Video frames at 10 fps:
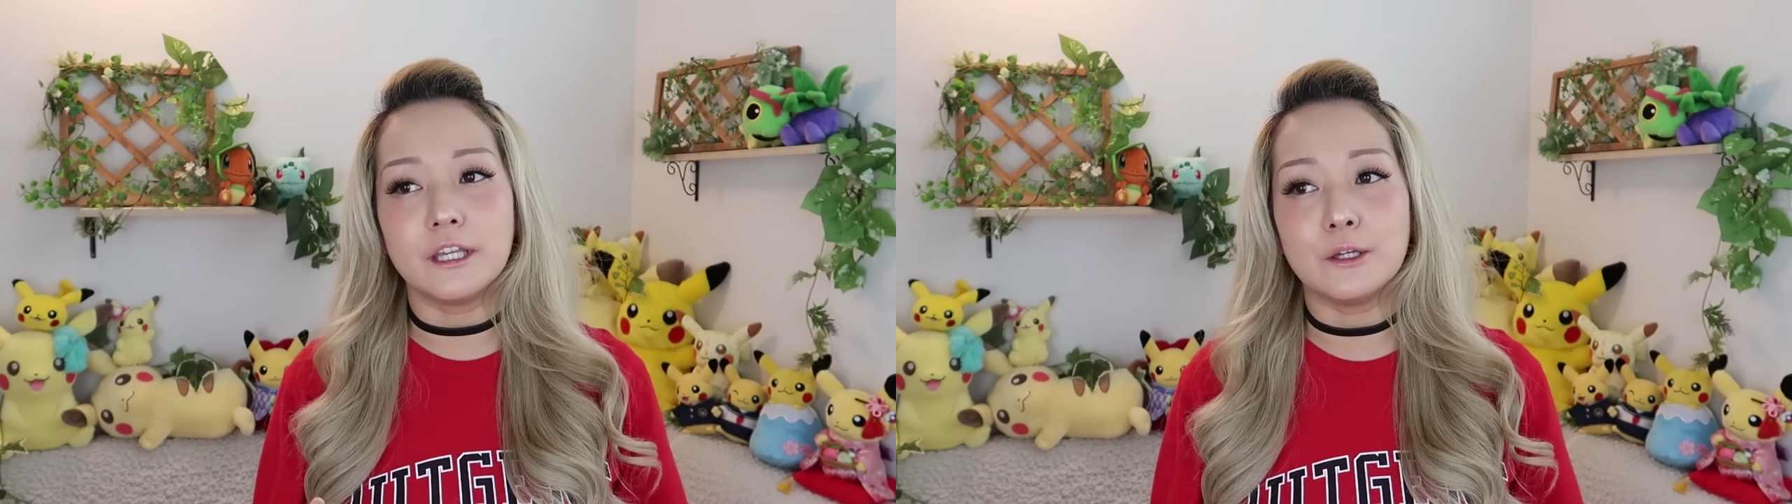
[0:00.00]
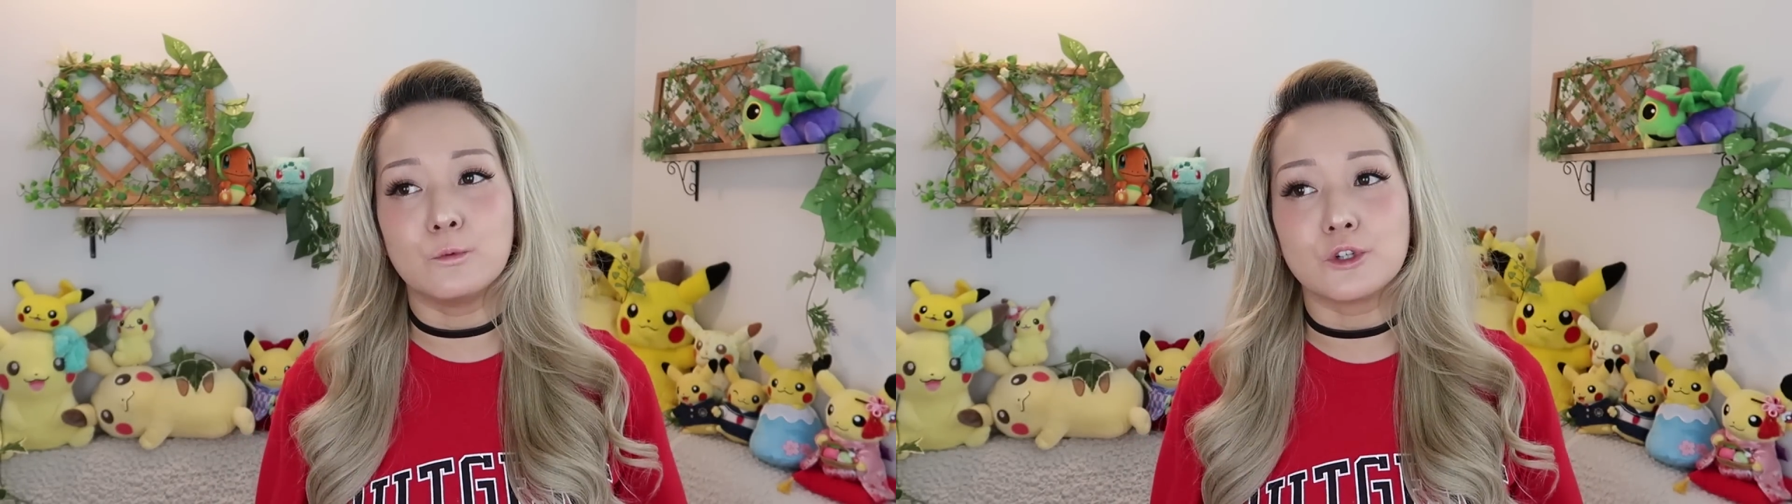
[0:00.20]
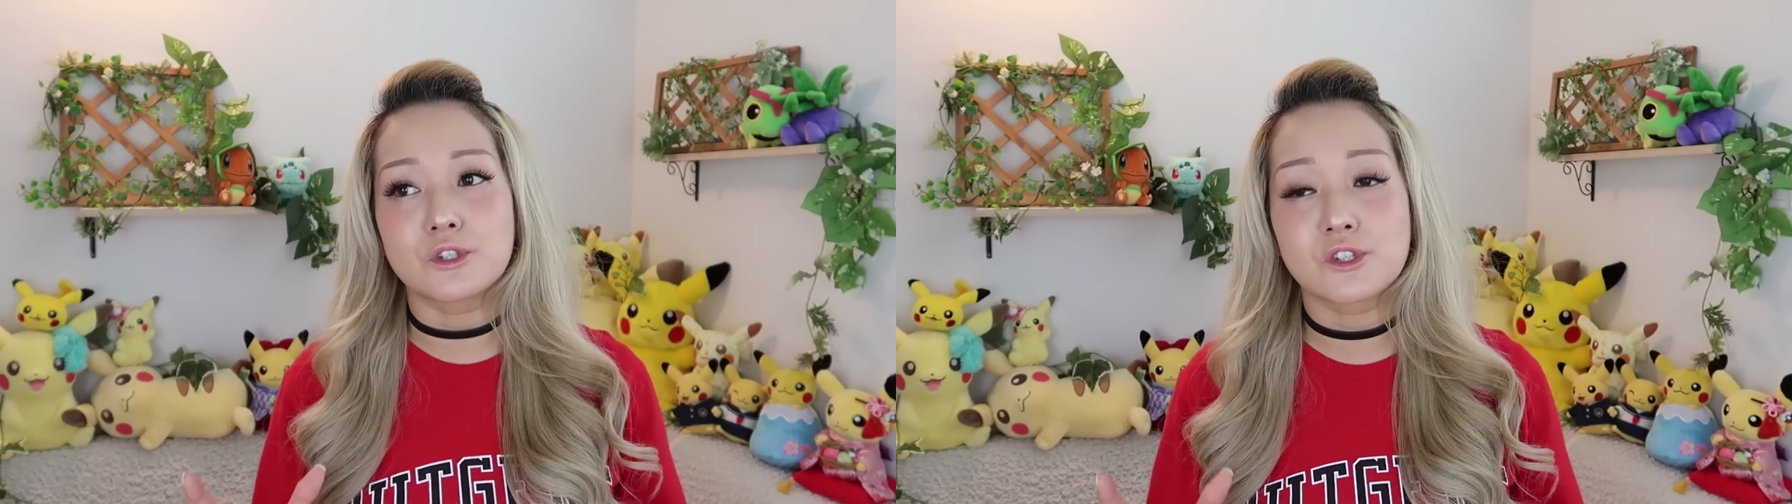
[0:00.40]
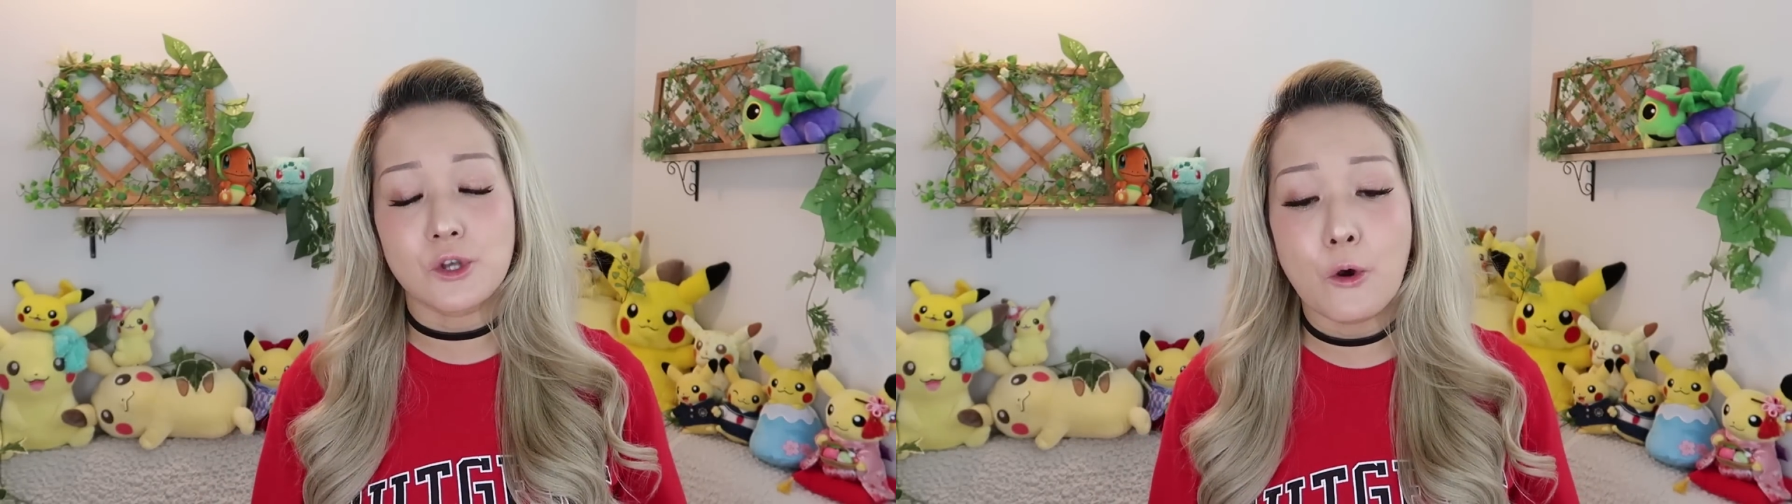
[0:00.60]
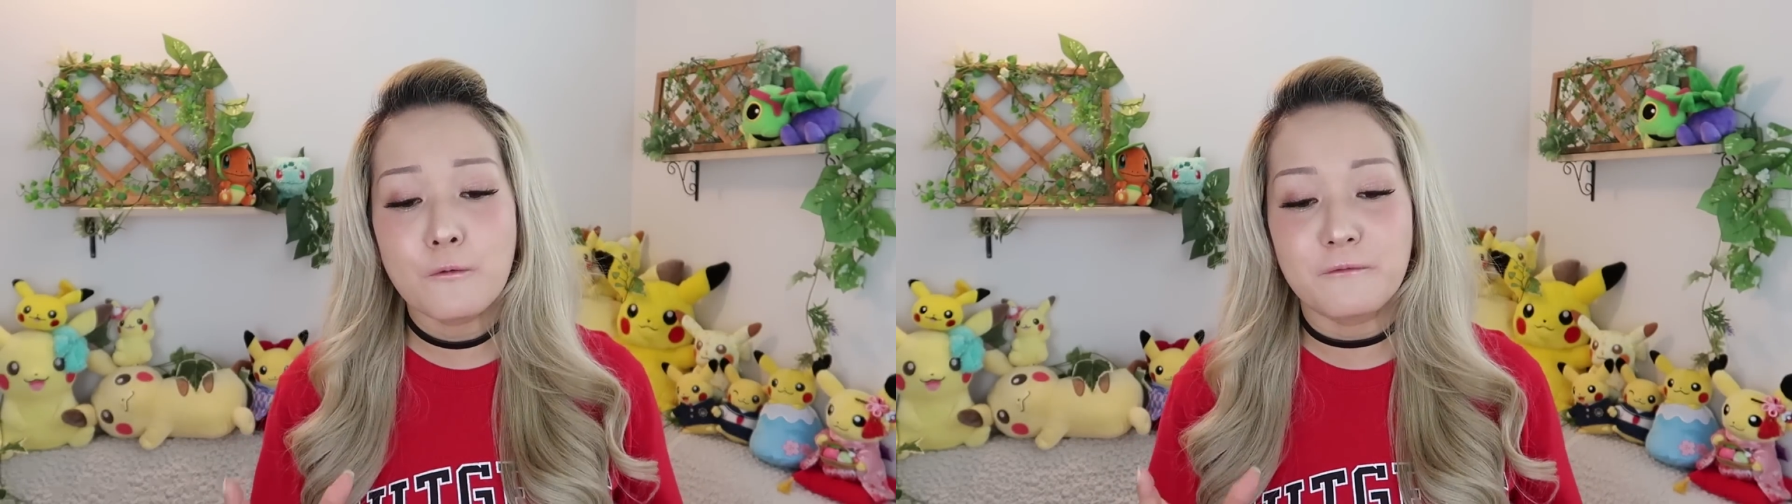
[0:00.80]
it was
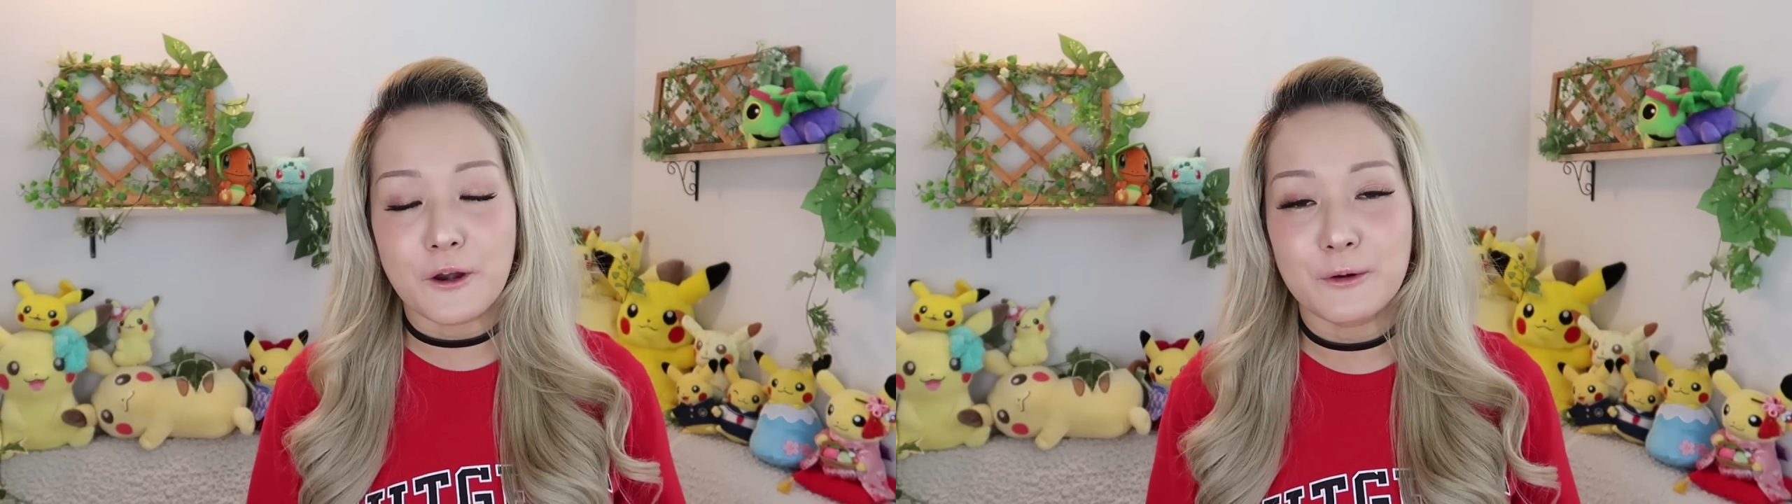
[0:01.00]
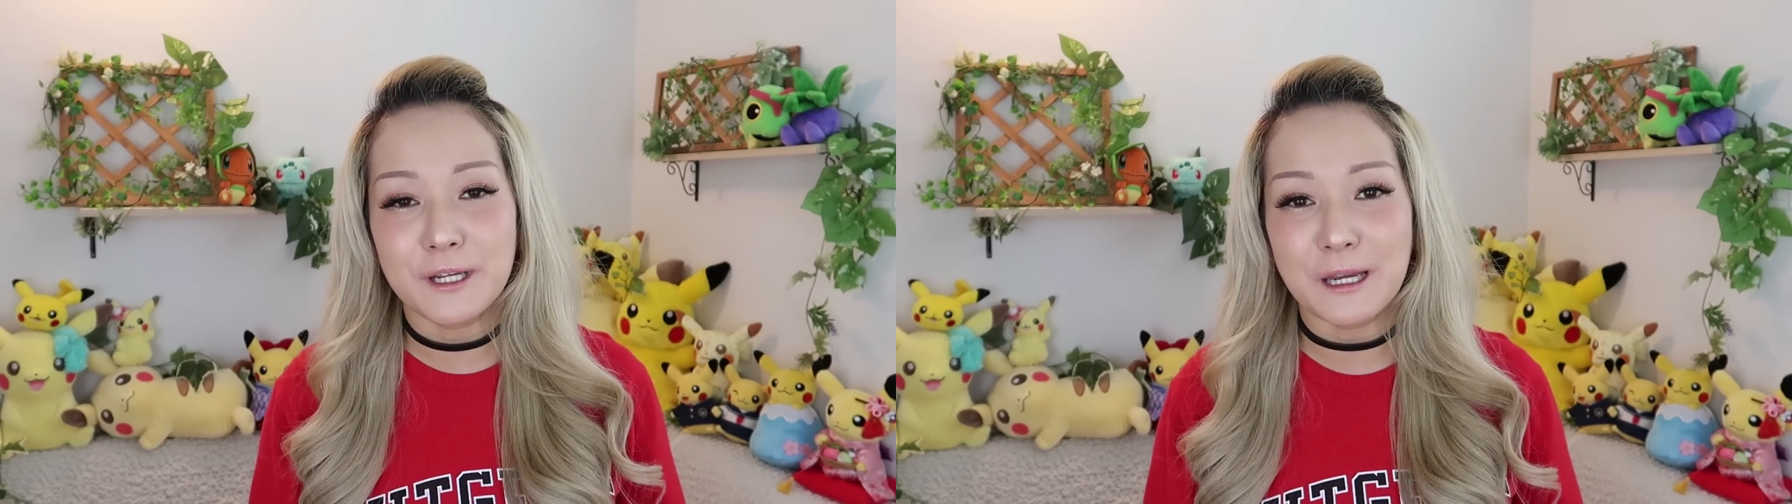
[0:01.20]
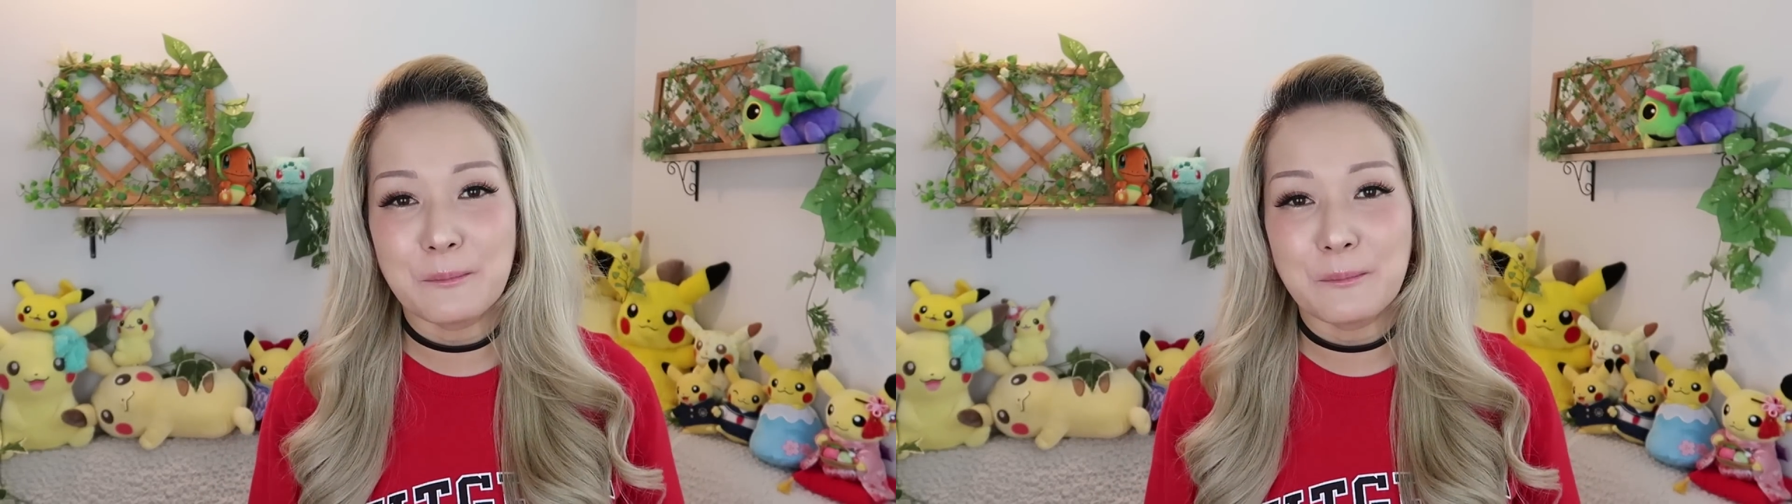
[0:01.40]
so very